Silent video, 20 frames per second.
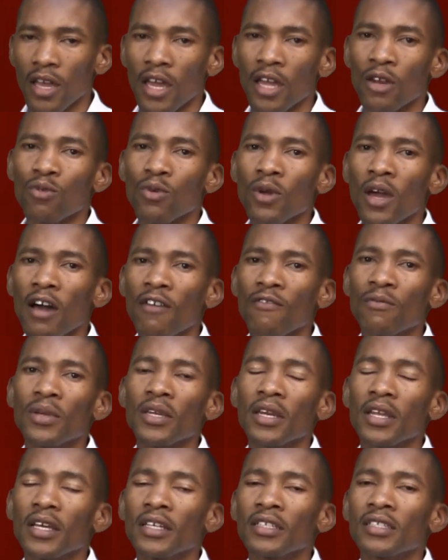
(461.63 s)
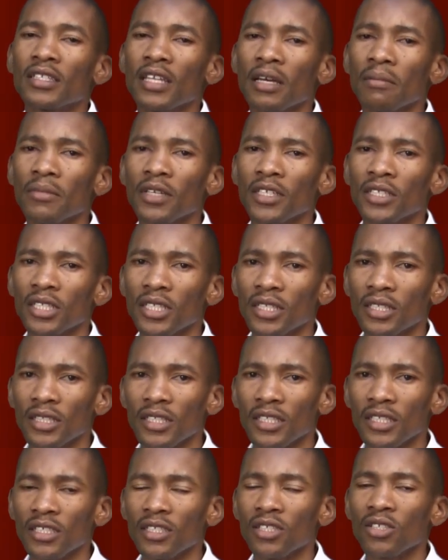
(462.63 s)
And we have been
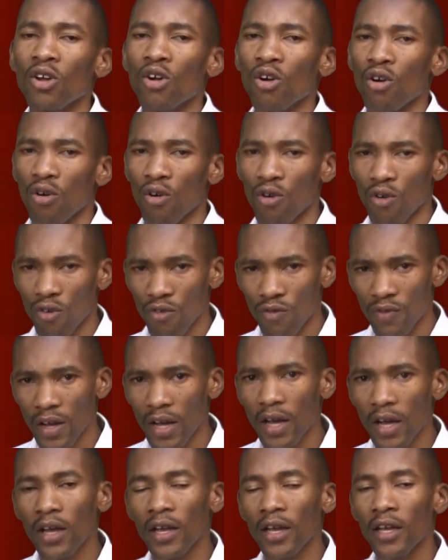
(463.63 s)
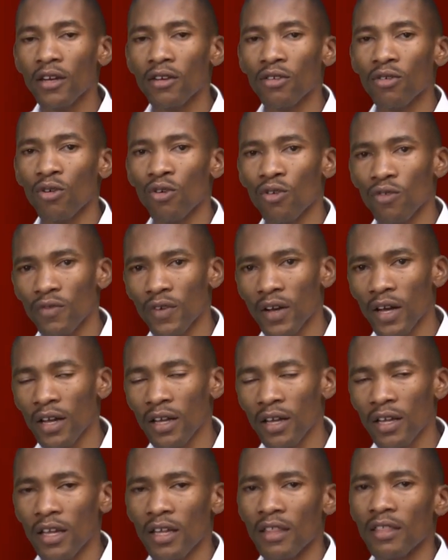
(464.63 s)
establishing this over and
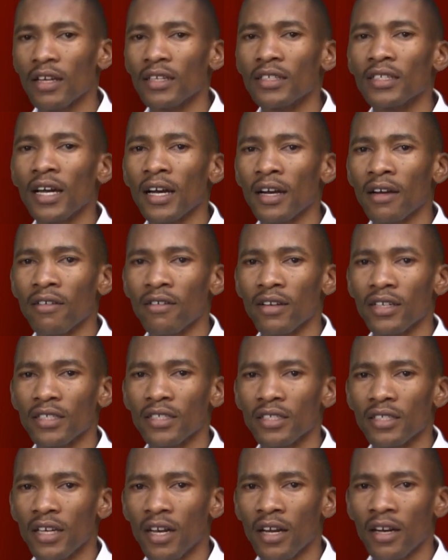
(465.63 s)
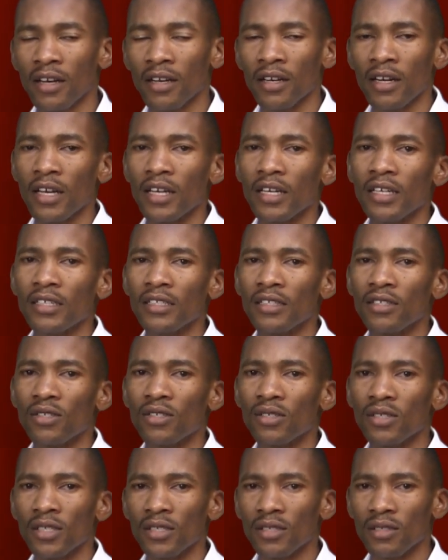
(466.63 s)
over, that a Christian
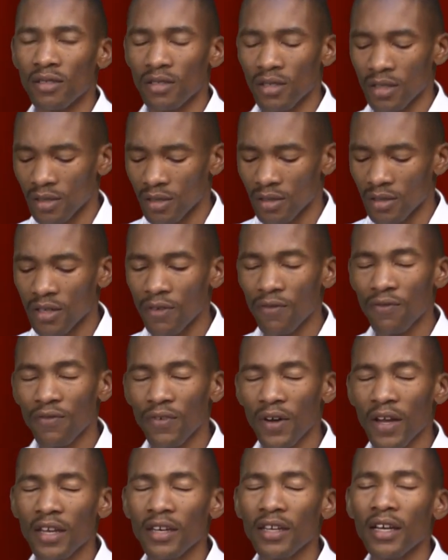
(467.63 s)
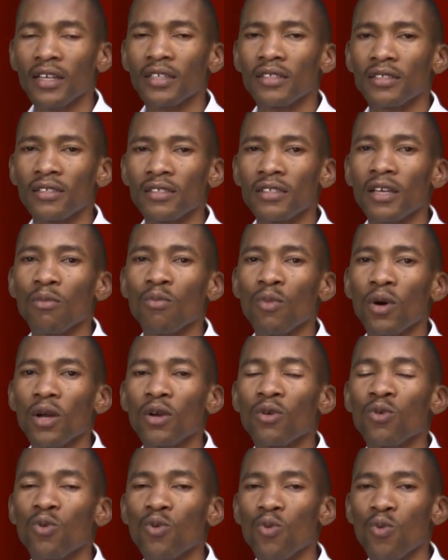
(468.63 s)
is defined as
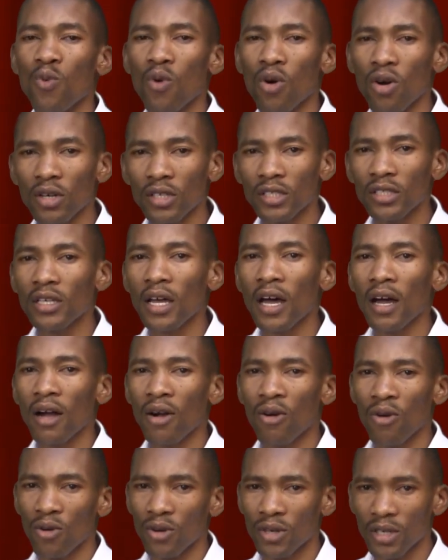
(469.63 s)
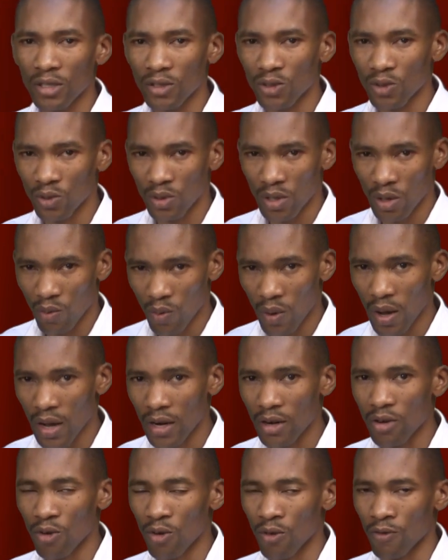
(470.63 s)
someone who walks according to the
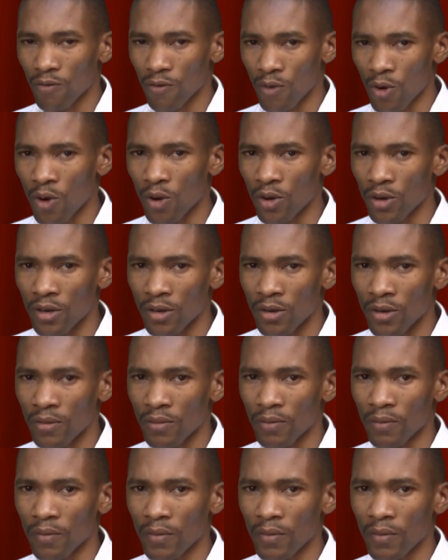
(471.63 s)
word of God.